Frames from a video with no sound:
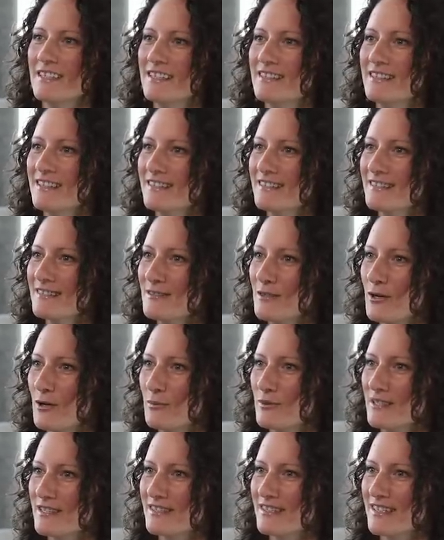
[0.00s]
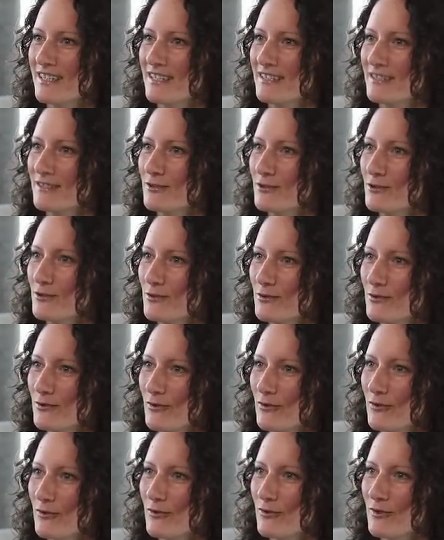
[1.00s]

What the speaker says: He doesn't always tell the truth,